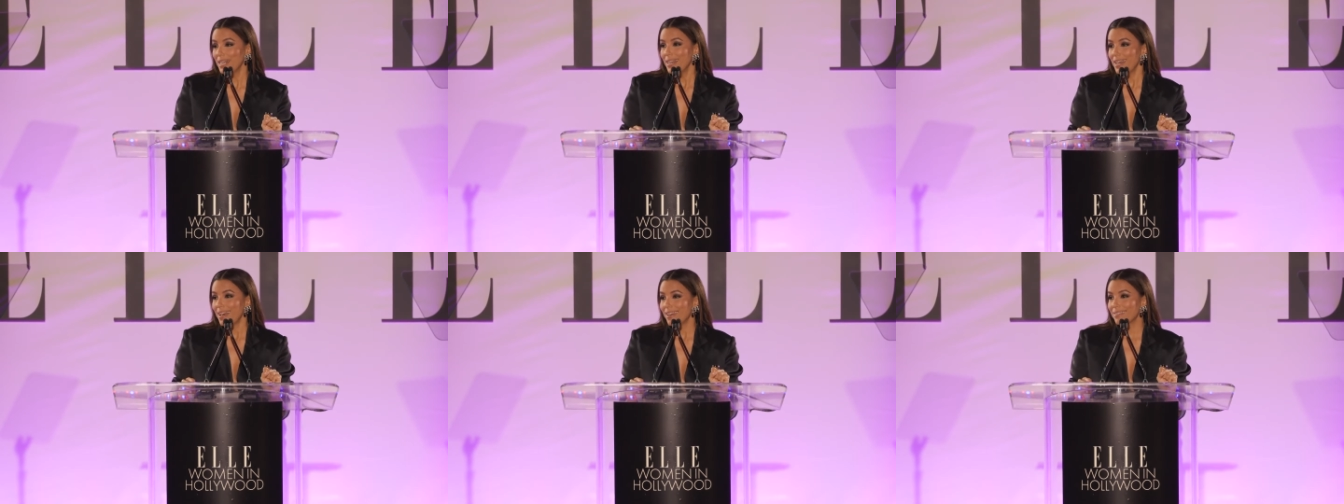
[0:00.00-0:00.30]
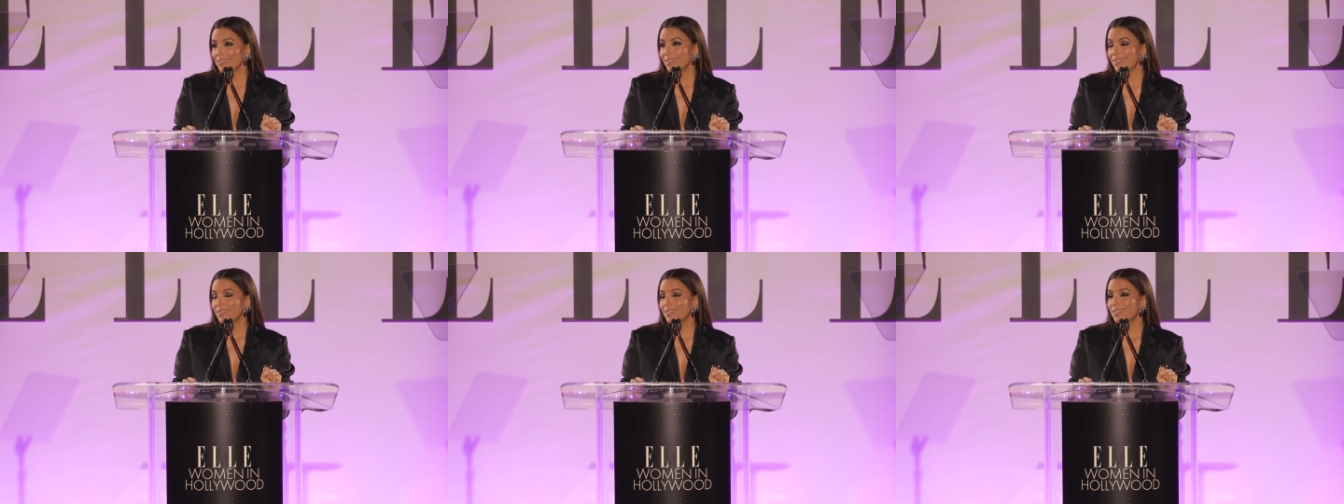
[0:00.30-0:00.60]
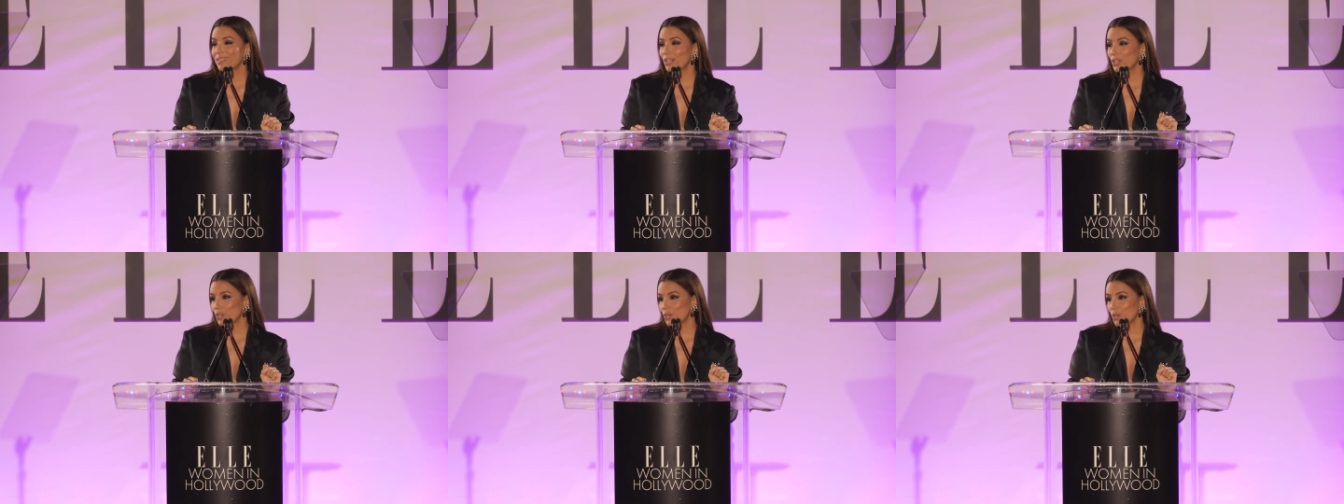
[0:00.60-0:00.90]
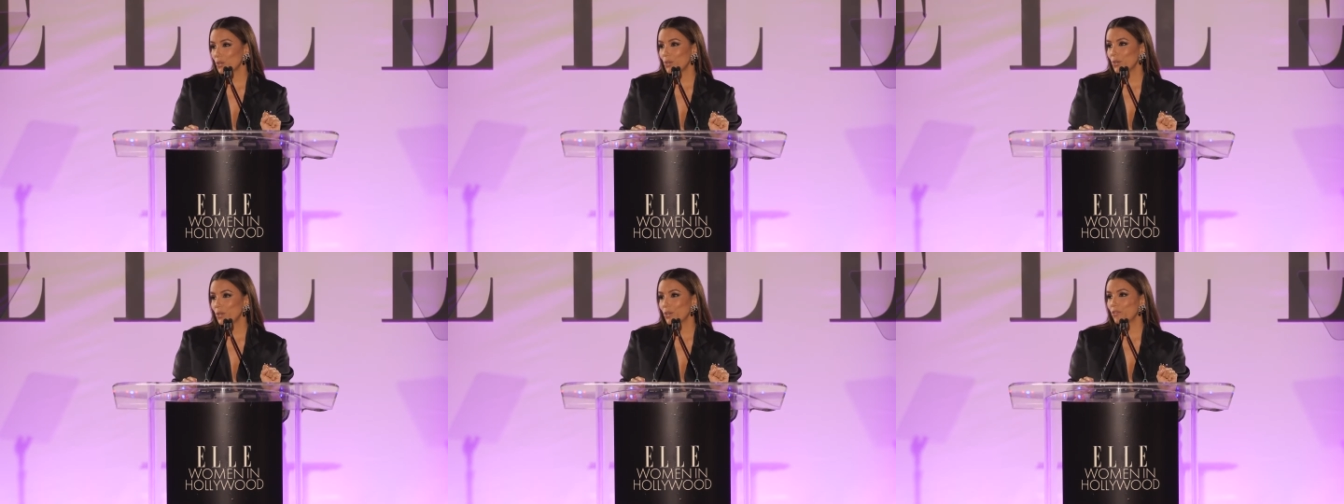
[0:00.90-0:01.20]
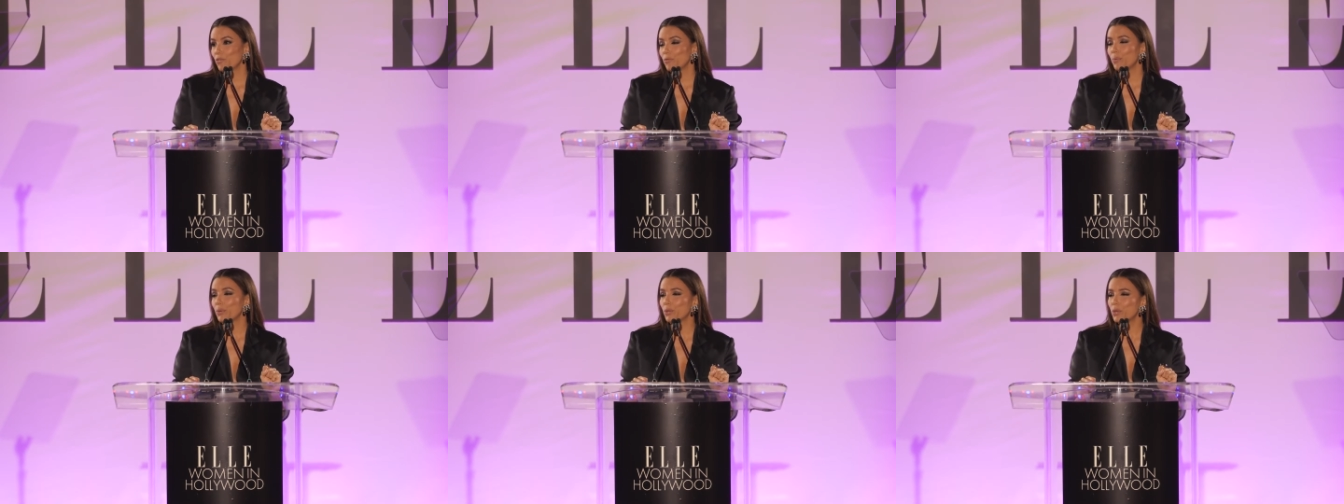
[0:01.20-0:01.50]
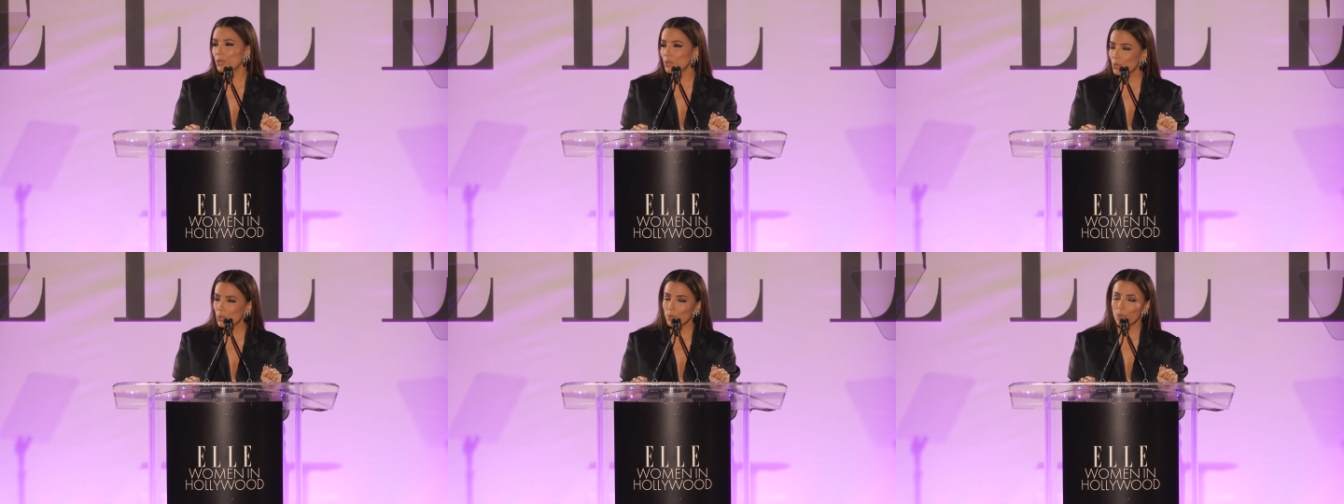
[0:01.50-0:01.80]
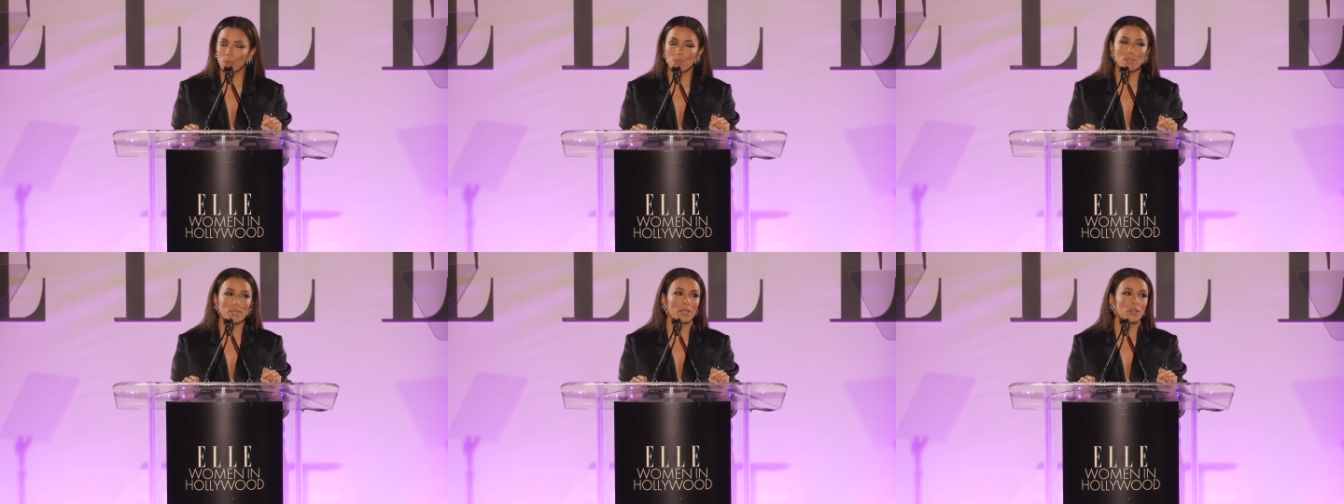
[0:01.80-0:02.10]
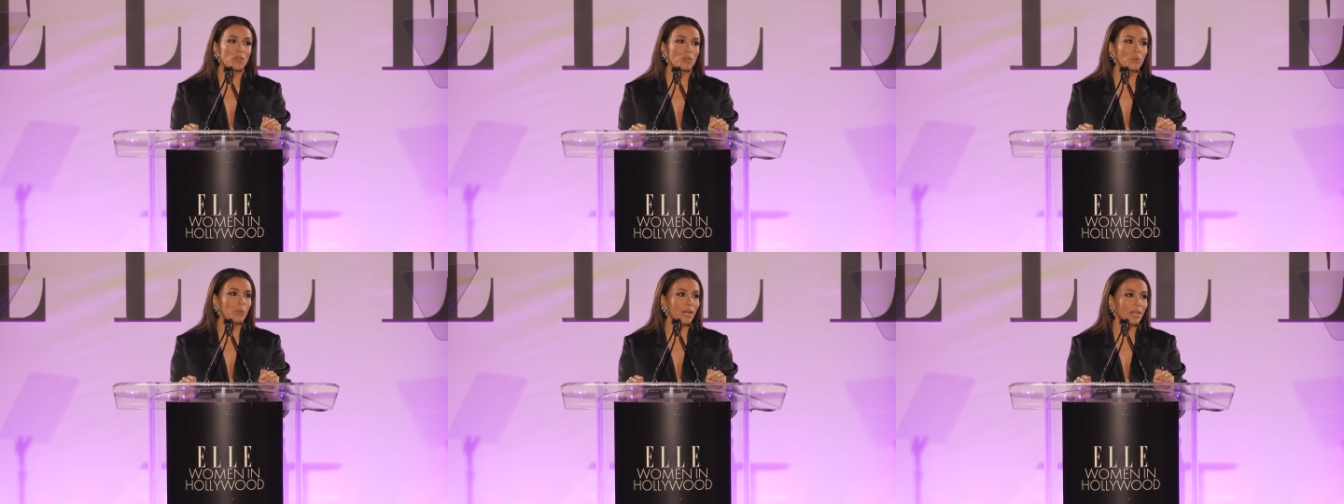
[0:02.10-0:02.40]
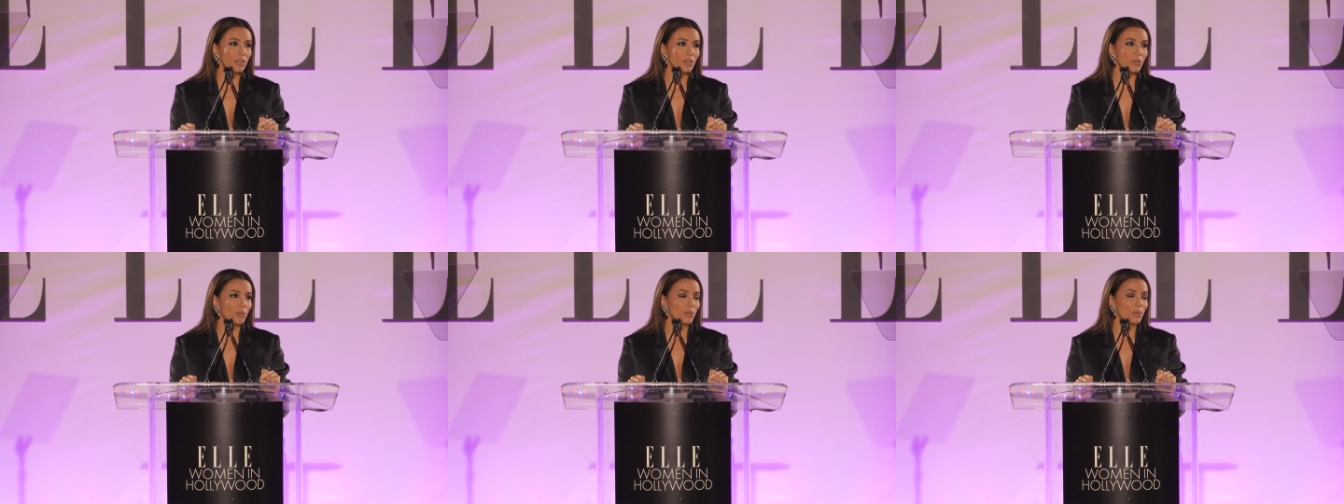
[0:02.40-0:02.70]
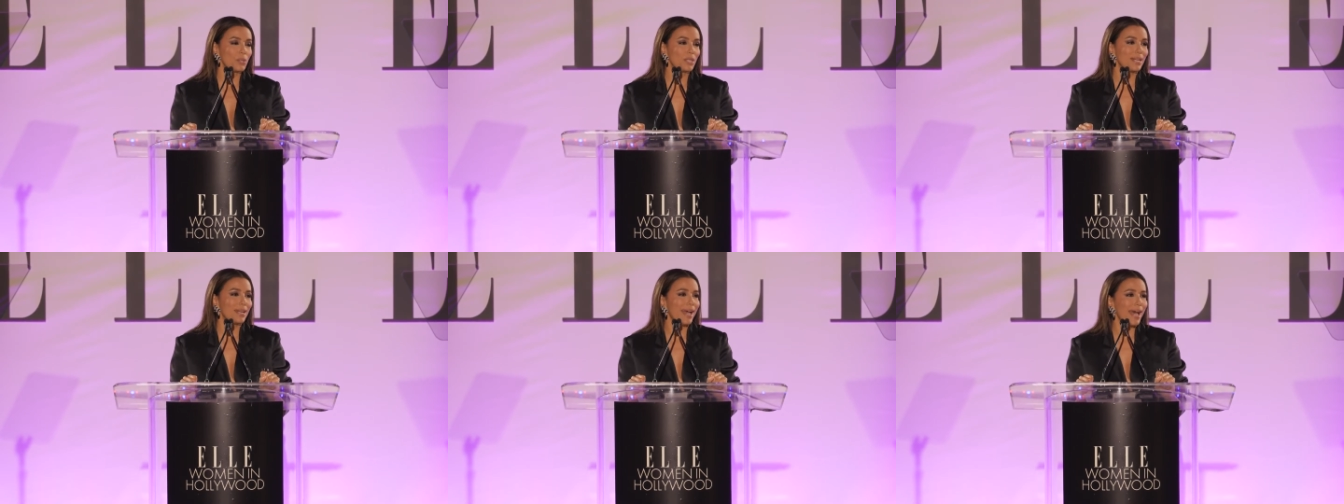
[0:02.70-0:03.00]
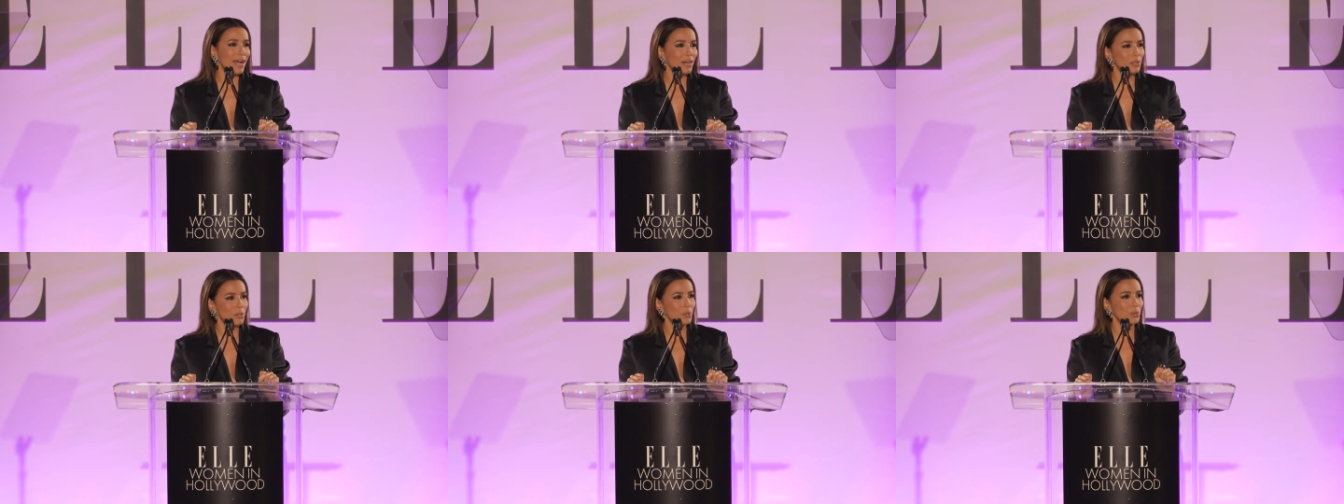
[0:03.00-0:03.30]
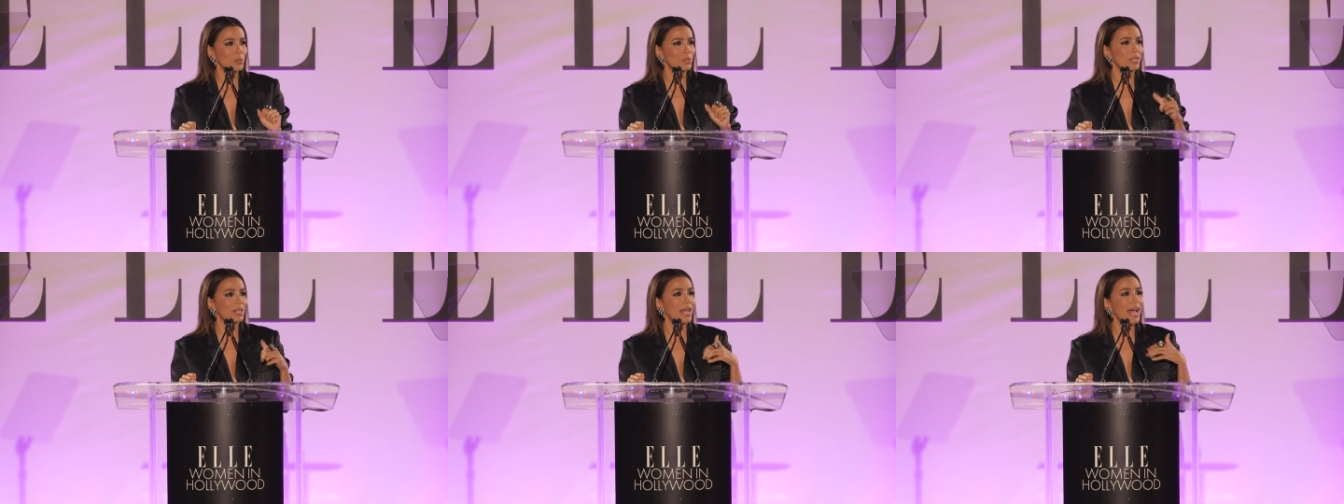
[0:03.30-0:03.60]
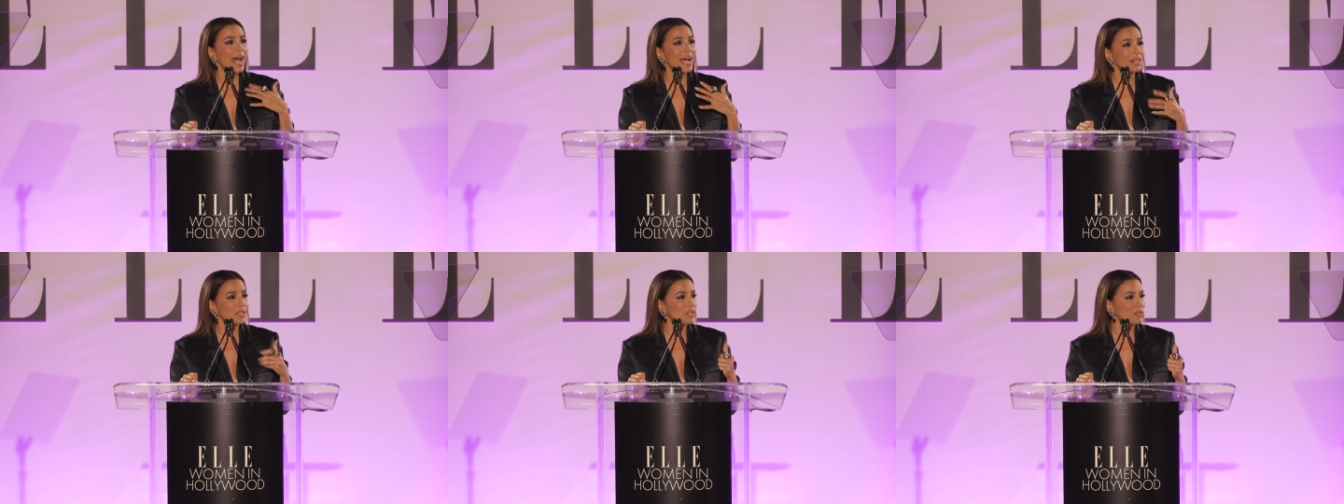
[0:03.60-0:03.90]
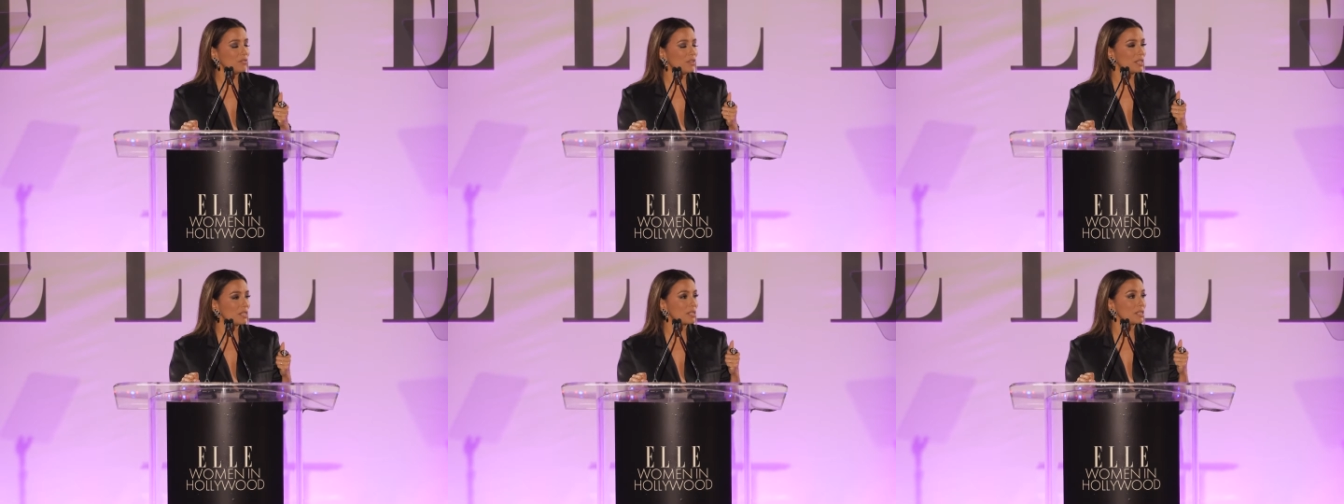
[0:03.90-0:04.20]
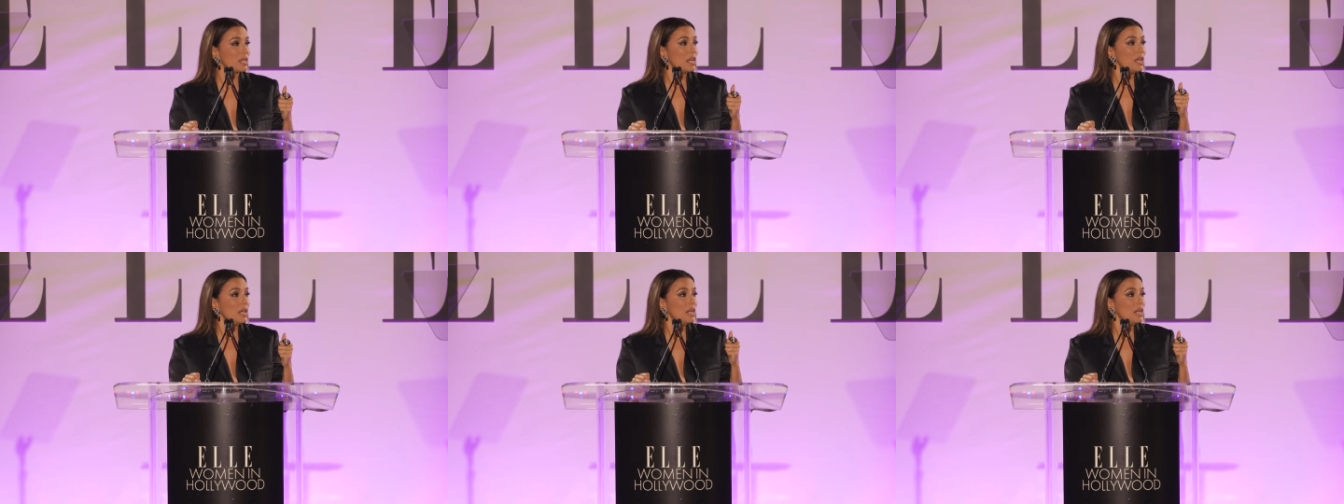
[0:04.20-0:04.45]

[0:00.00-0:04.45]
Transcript: as a sisterhood of producers and directors and actors and activists,